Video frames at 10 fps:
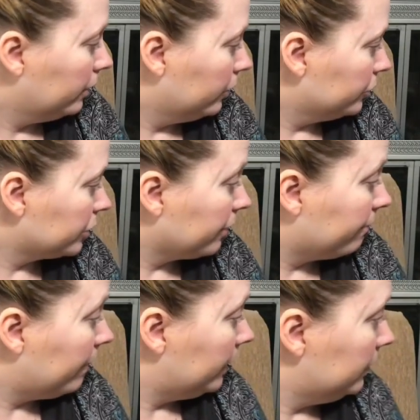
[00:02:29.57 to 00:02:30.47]
those are
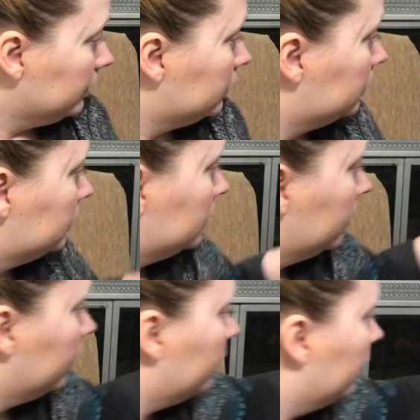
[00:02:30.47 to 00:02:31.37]
fun.
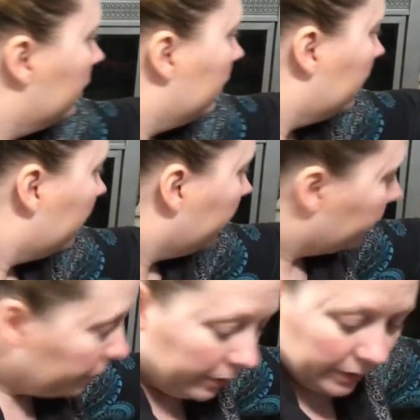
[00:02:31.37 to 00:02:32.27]

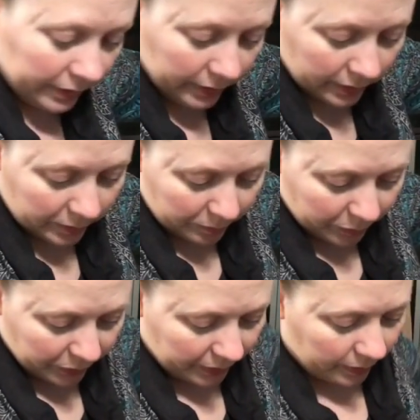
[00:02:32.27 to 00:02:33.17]
Other than needing to
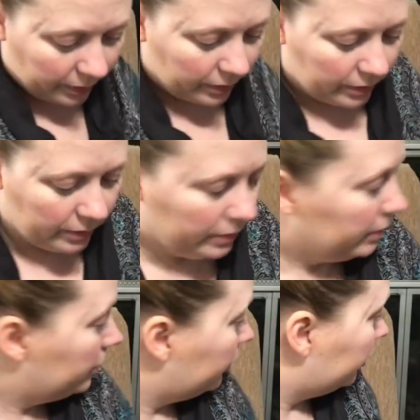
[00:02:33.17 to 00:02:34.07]
put the
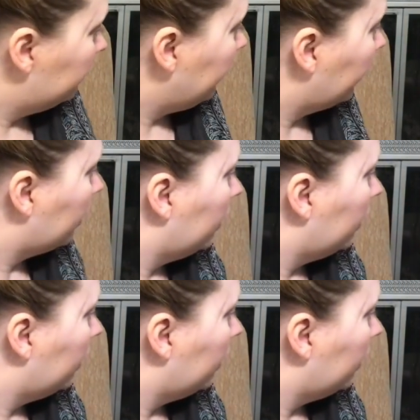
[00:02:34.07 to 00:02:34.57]
hood back